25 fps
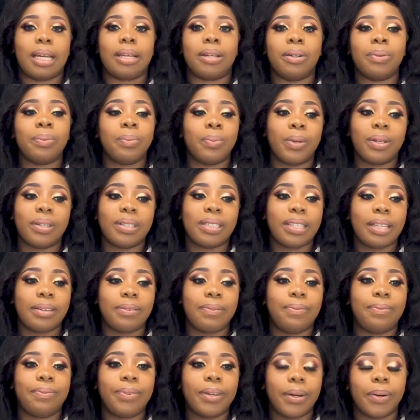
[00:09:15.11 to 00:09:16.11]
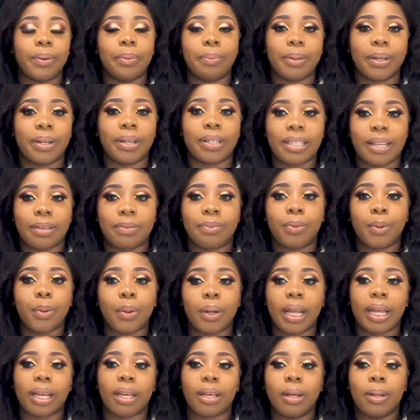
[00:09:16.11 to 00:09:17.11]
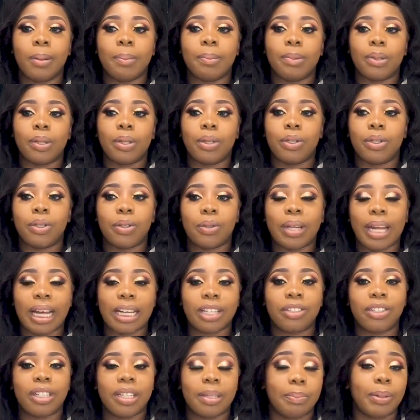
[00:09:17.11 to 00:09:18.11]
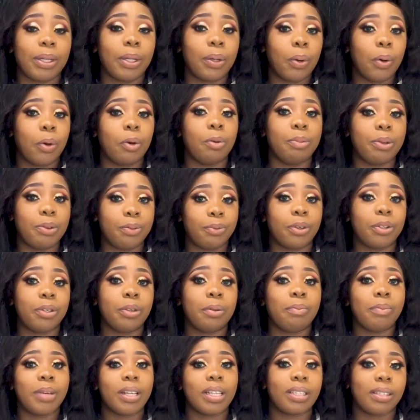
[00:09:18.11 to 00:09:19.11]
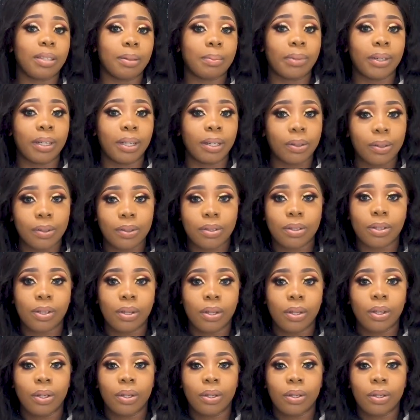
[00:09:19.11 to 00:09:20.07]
I don't want to say fill, because I feel like you should actually be whole before you meet someone else,